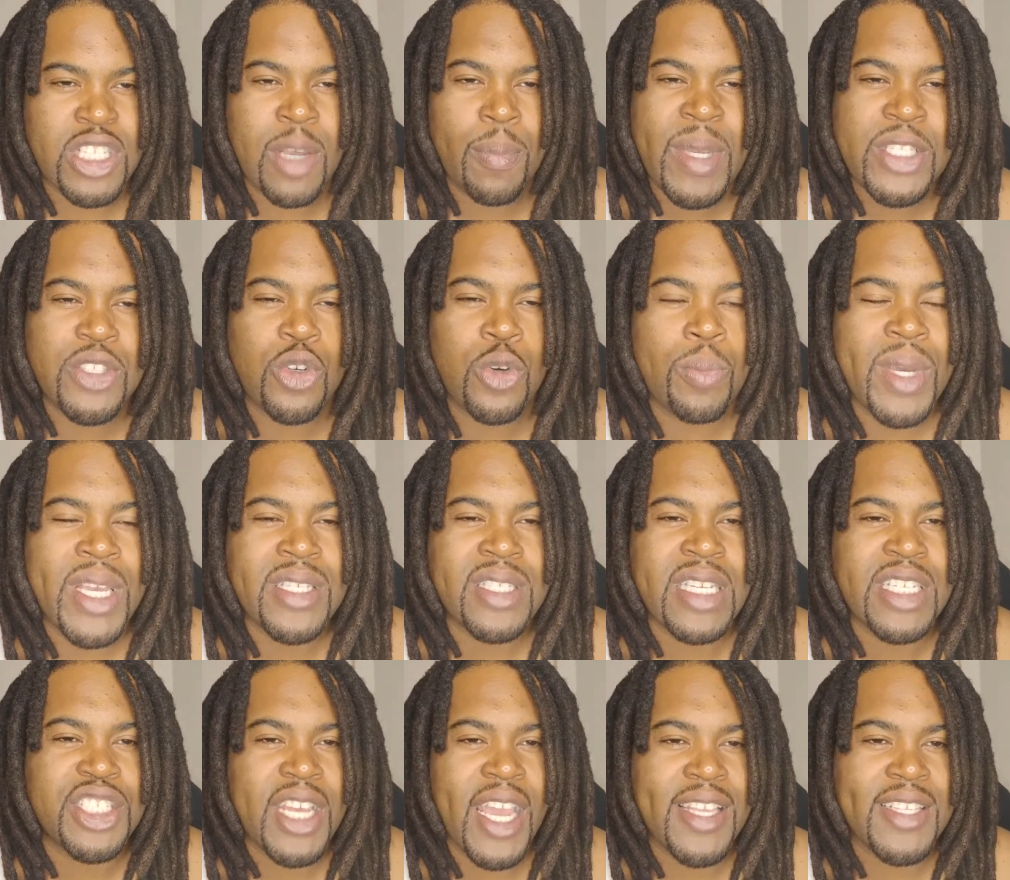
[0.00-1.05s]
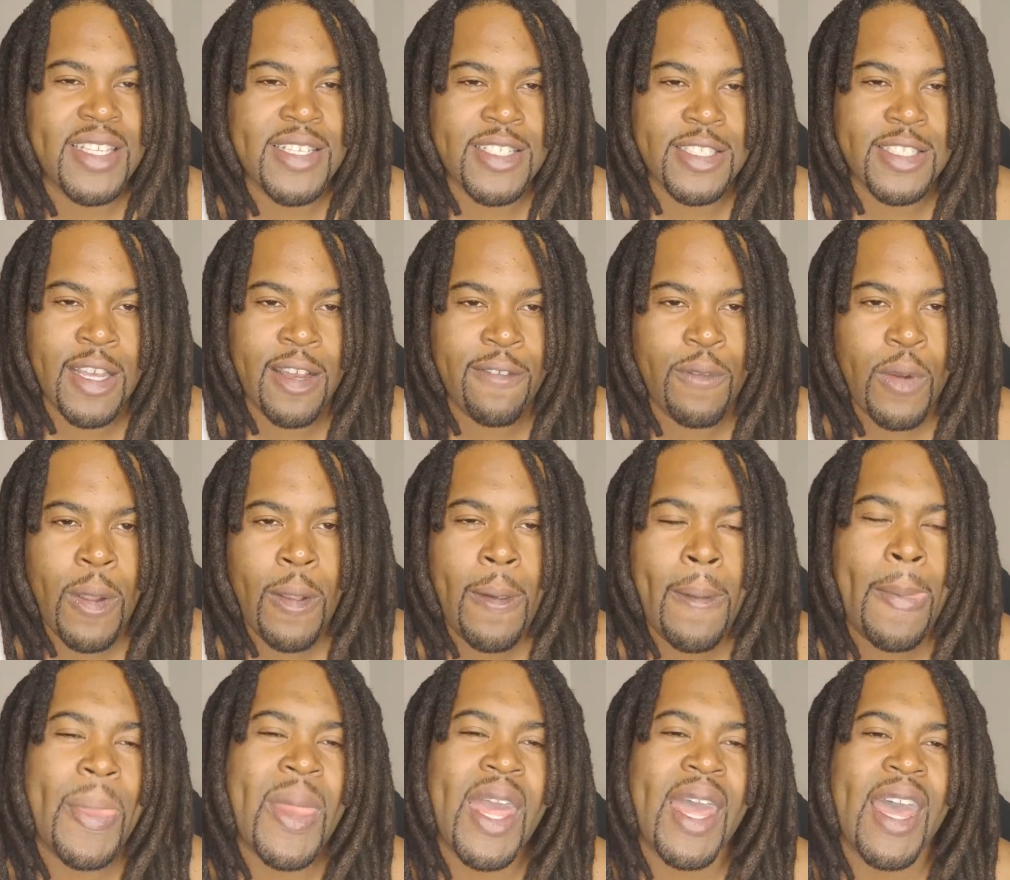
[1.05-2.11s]
They'll be too busy chasing stuff
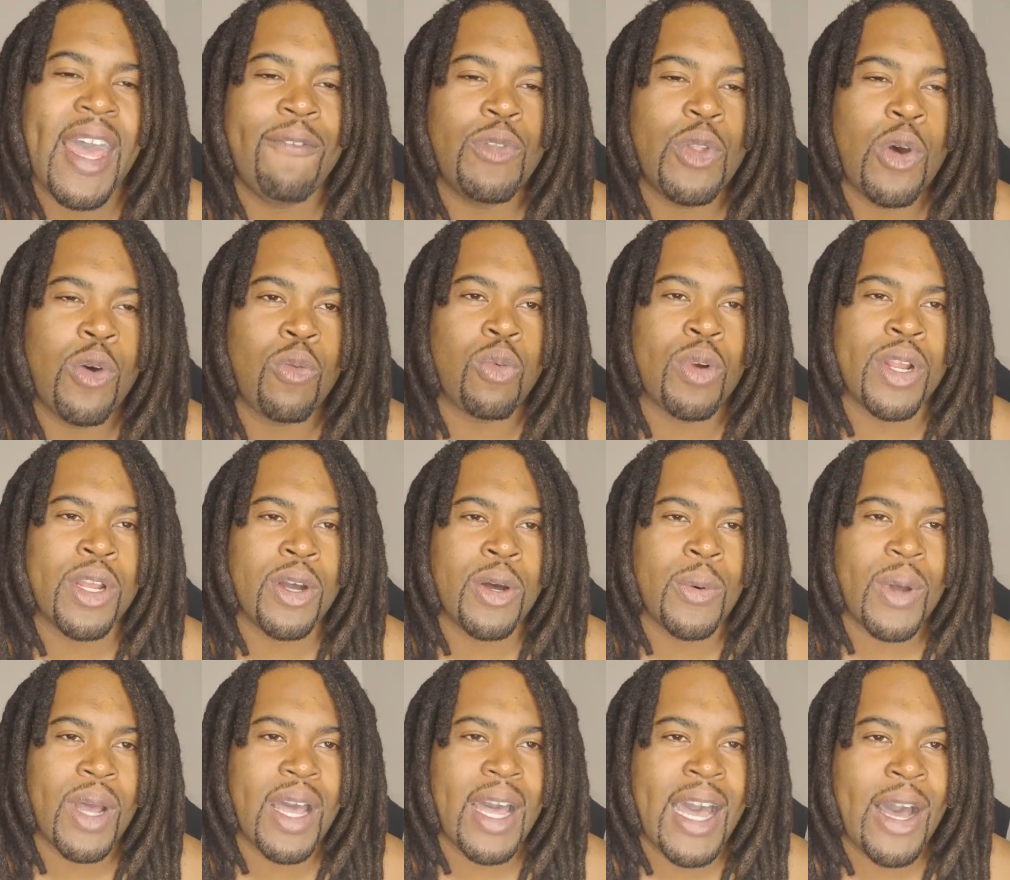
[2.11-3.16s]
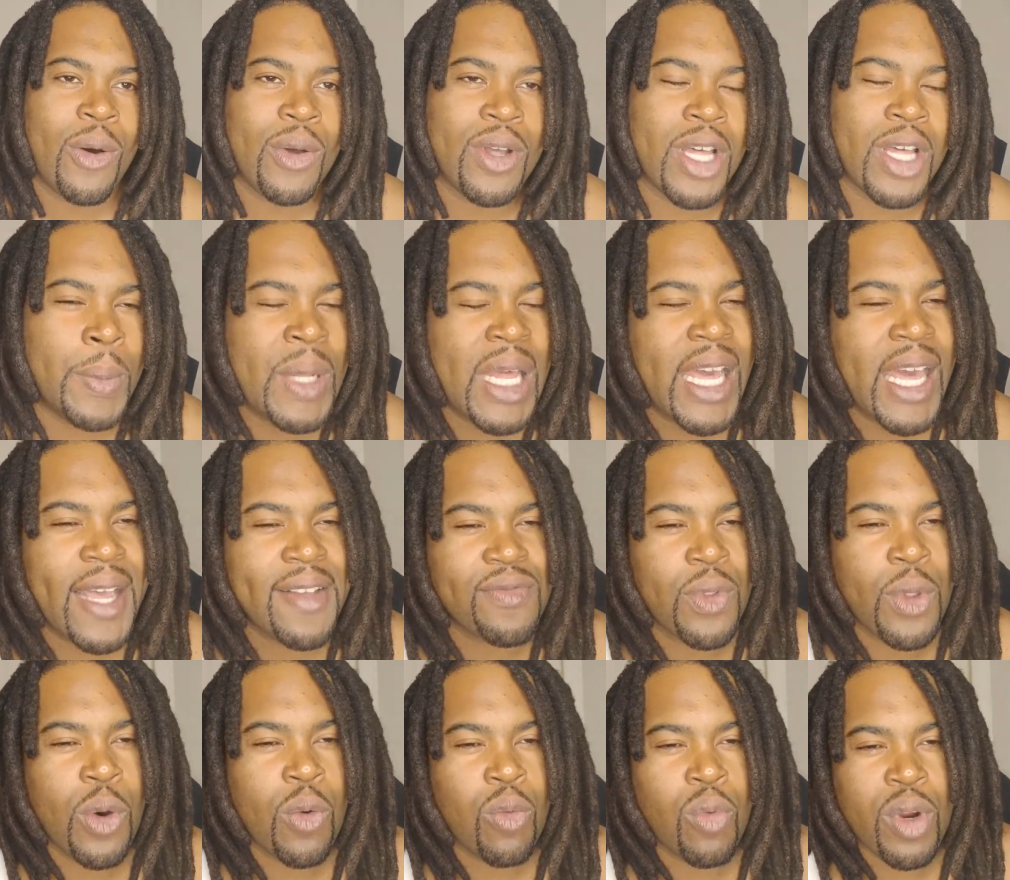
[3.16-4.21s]
that have no real outcome. That has
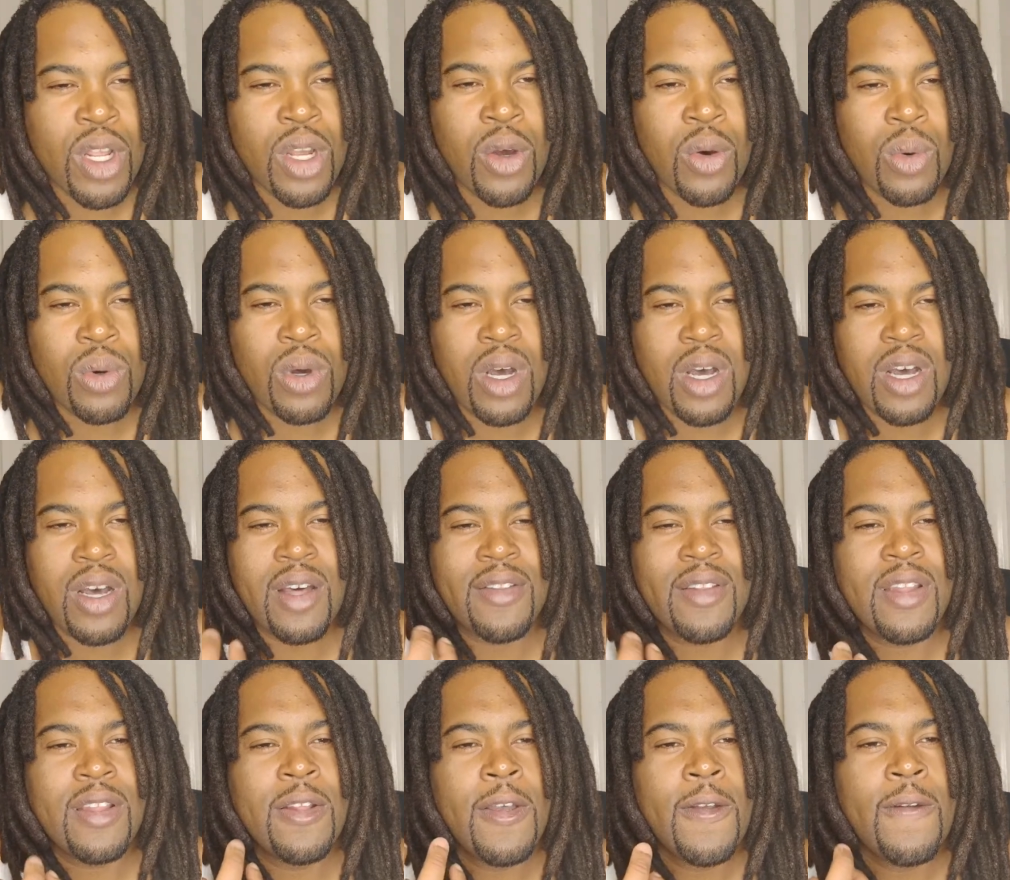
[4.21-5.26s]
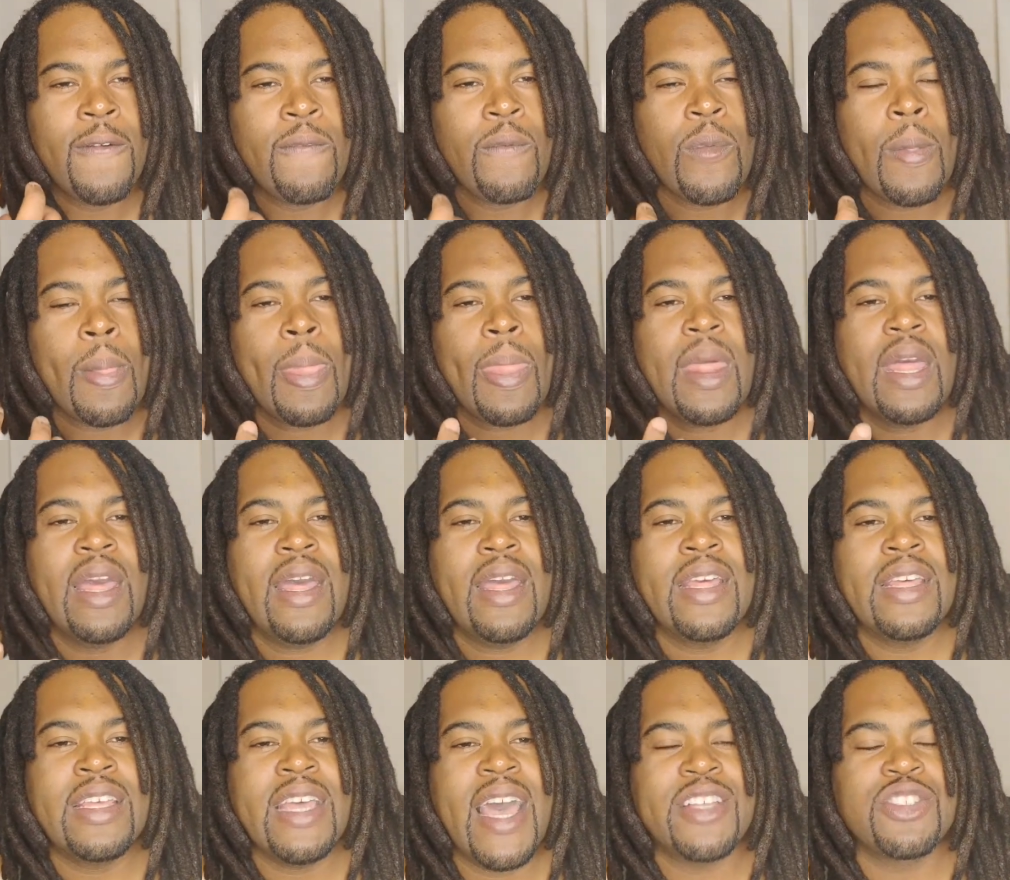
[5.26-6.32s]
no real,
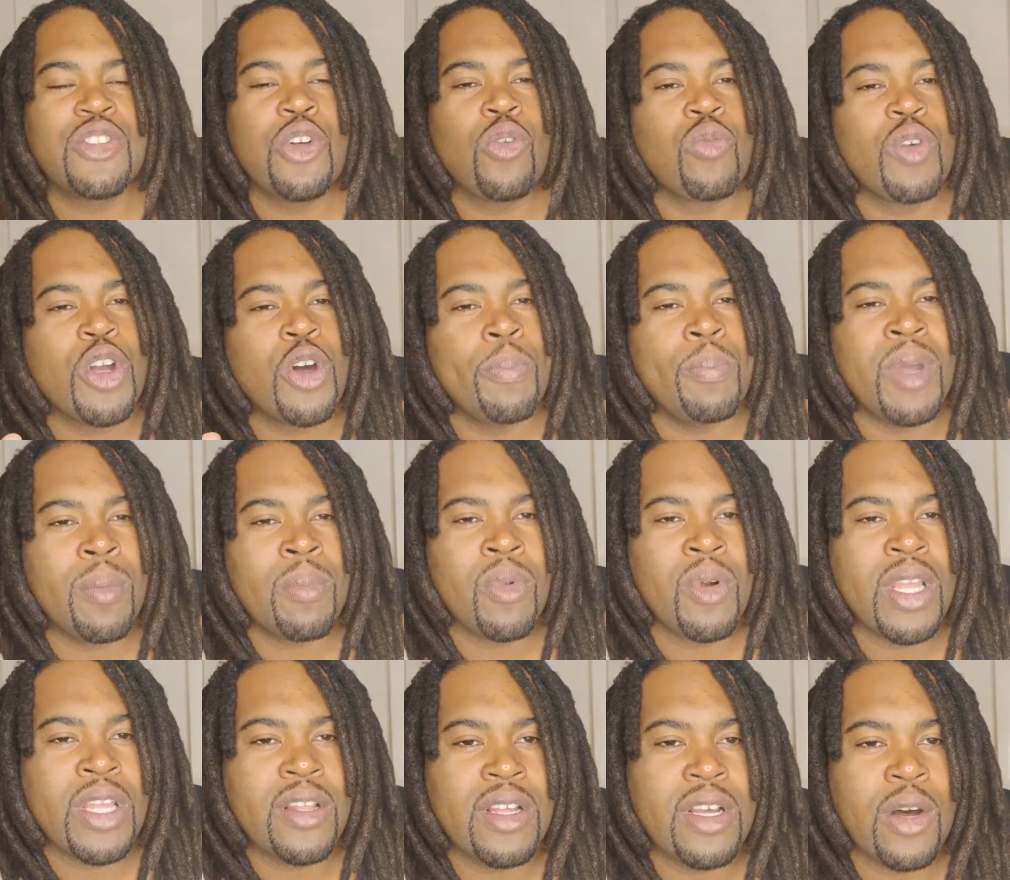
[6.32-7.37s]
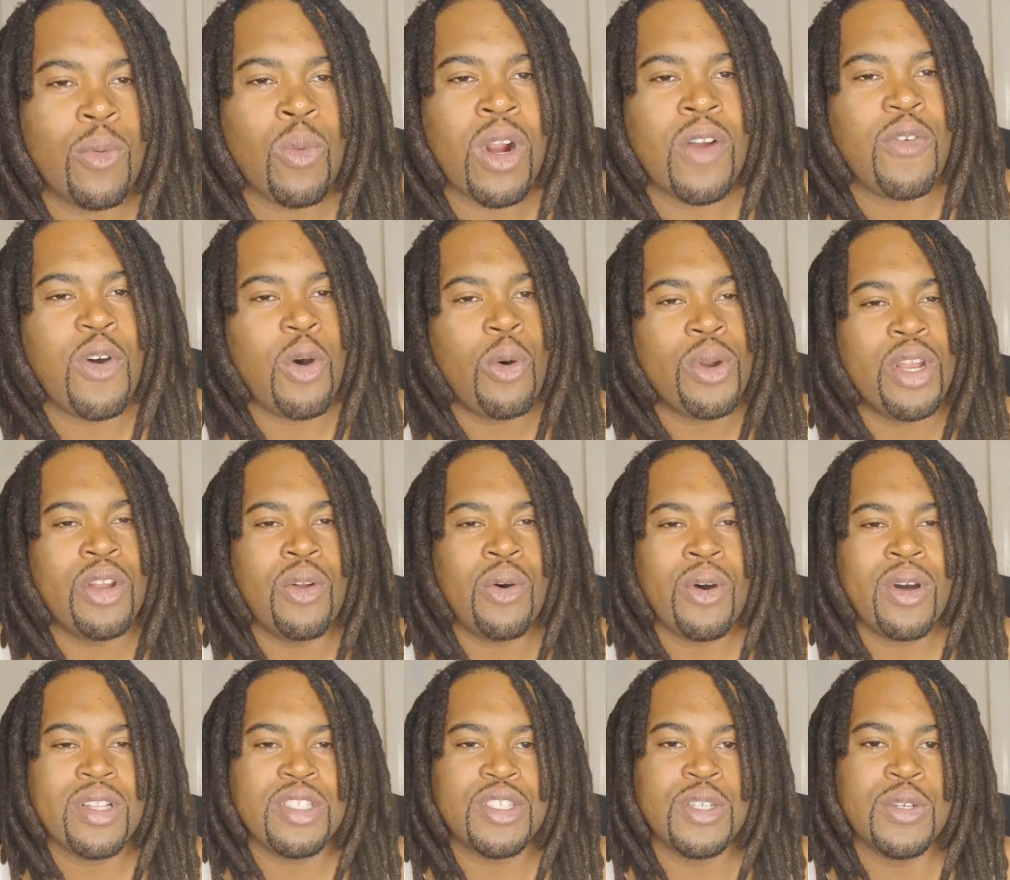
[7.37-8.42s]
it has no real memory worth holding
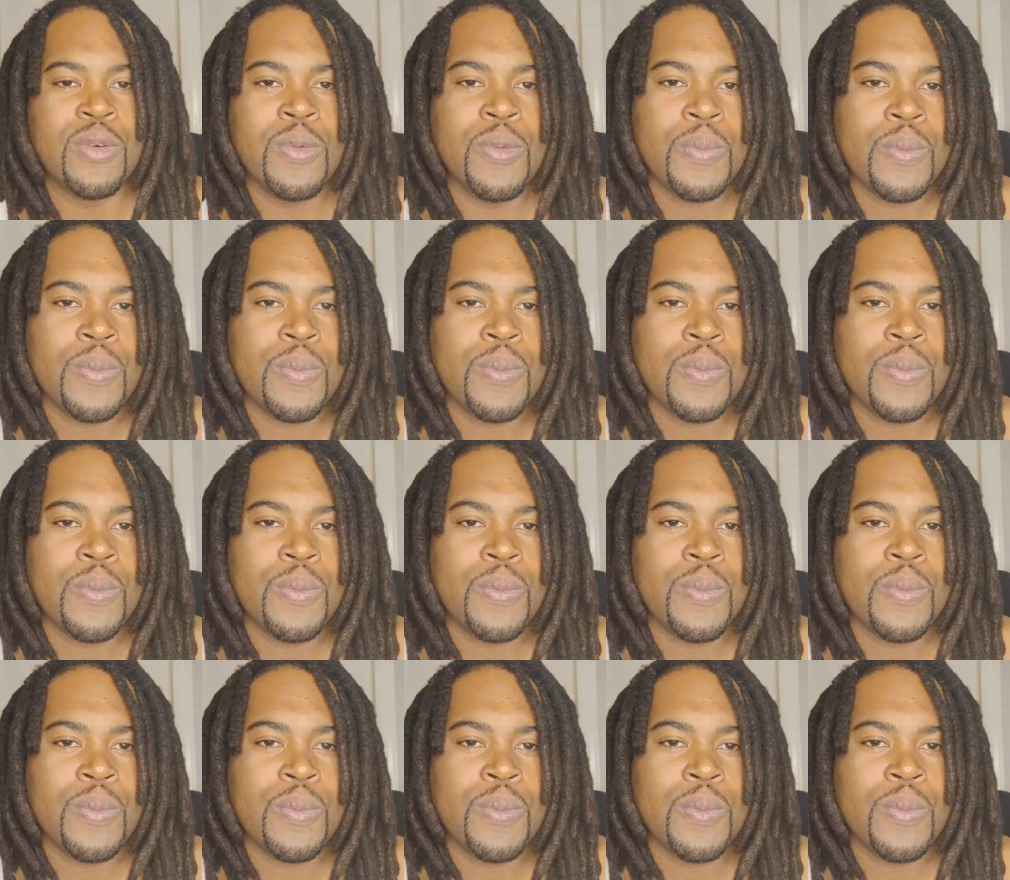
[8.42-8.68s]
on to.